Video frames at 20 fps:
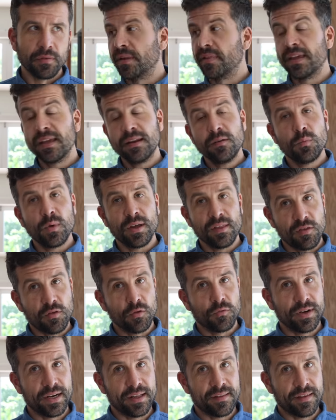But then once
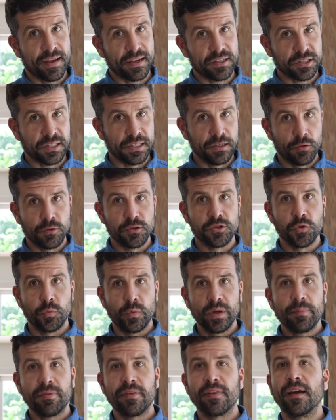you're ready to actually launch your
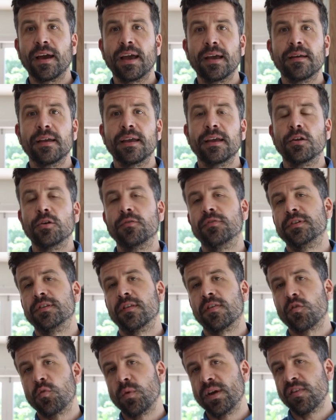website, head over to
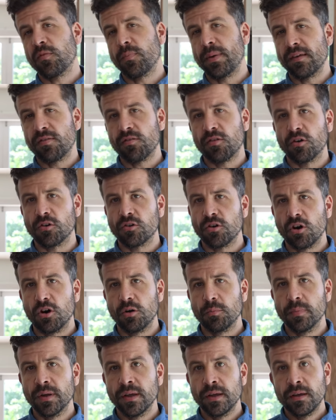
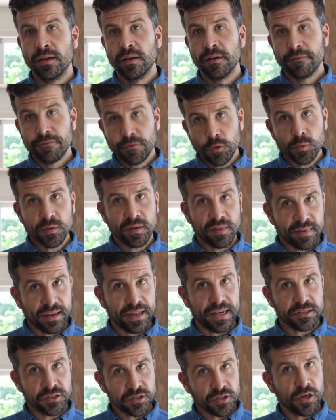squarespace.com forward
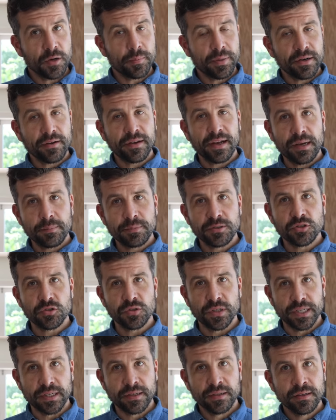slash Scott Brown
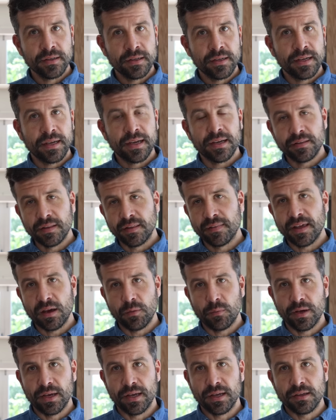Carpentry. And then
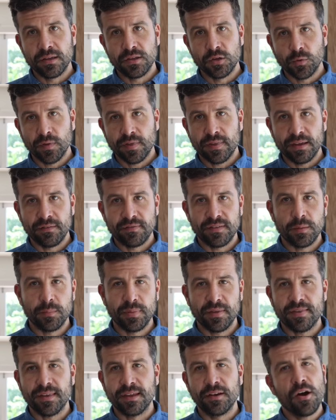that way you'll save
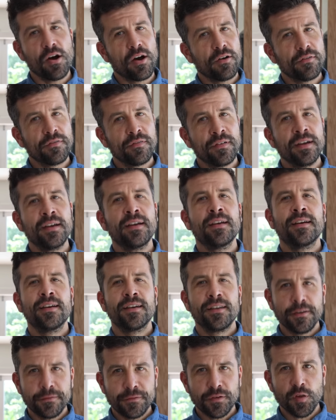10% off
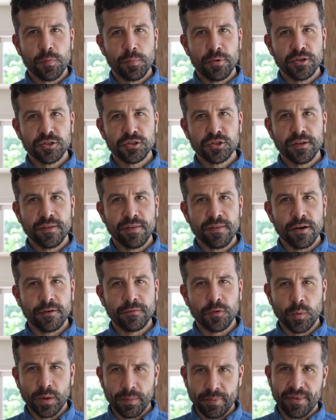your first purchase
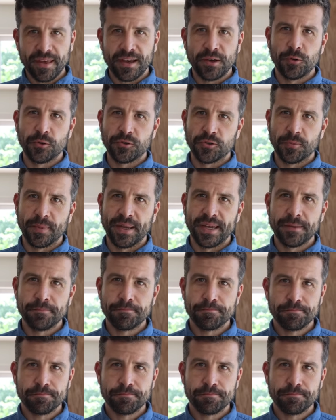of a website or domain.